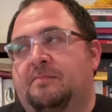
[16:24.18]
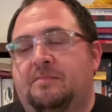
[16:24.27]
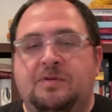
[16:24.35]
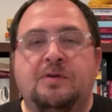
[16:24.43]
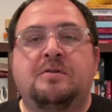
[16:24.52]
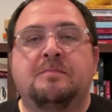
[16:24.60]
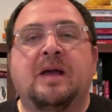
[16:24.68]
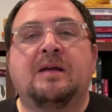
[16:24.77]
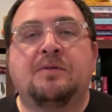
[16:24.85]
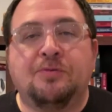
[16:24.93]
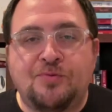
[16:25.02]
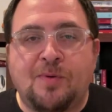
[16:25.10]
You can
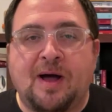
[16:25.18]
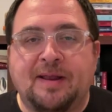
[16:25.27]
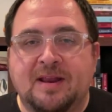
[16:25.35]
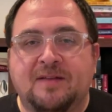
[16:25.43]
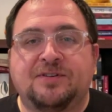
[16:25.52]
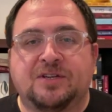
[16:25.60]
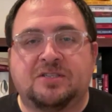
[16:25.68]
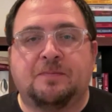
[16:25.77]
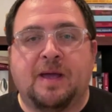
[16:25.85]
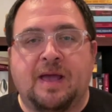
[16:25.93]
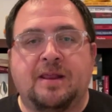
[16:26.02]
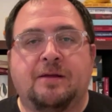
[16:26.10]
make good wine out of just
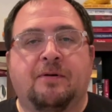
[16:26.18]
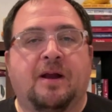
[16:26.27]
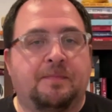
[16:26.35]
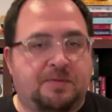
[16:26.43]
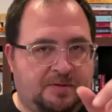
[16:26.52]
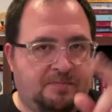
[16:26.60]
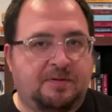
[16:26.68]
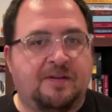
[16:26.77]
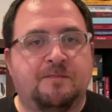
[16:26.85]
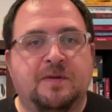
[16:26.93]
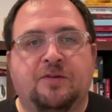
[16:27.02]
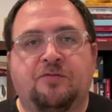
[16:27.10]
about any grapes.
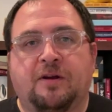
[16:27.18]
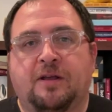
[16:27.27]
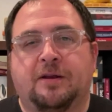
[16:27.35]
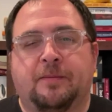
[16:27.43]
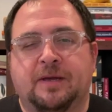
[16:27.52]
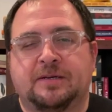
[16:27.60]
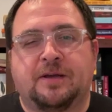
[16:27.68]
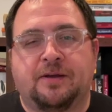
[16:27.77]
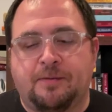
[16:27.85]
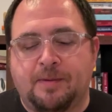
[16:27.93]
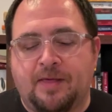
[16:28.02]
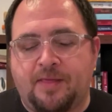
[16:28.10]
Give me a drink and I might tell
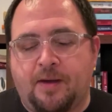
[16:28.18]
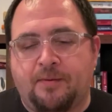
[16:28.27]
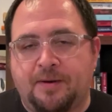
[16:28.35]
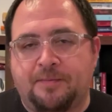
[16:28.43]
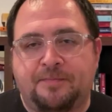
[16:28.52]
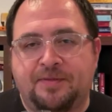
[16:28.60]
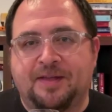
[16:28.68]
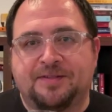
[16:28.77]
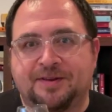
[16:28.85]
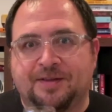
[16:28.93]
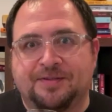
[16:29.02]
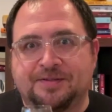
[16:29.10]
you about that one, but
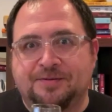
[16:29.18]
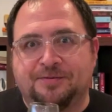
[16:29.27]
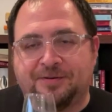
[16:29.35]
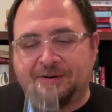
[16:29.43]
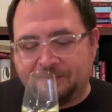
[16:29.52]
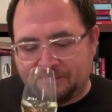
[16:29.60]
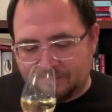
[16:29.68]
that's another story.